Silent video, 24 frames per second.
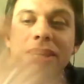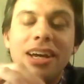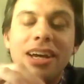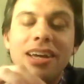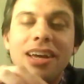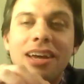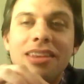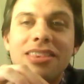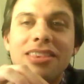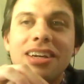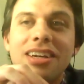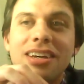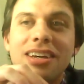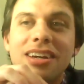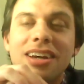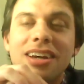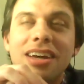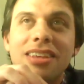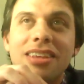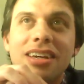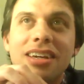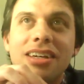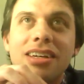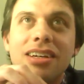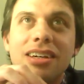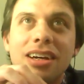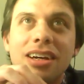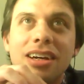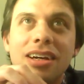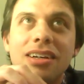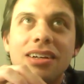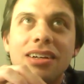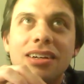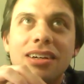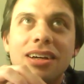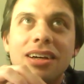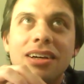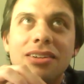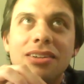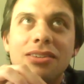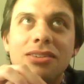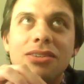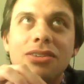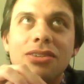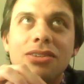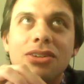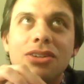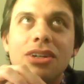mean, I, I think I think uh,
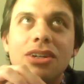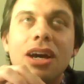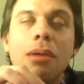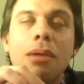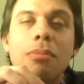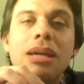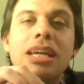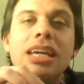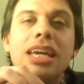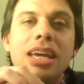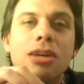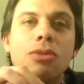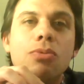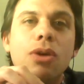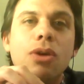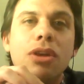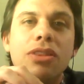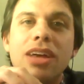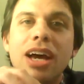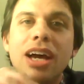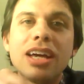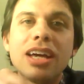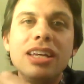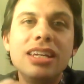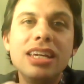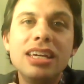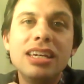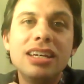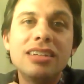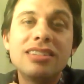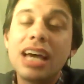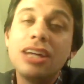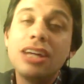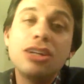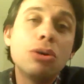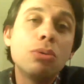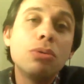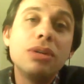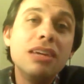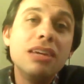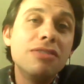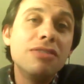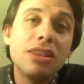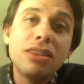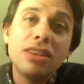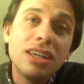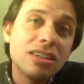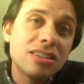uh, coming in with ideas, I don't
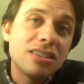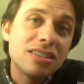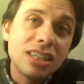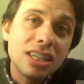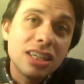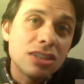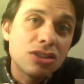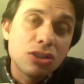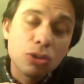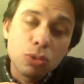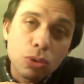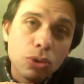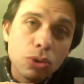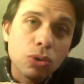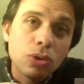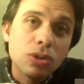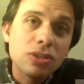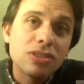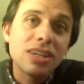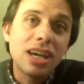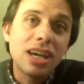even think is against the rules.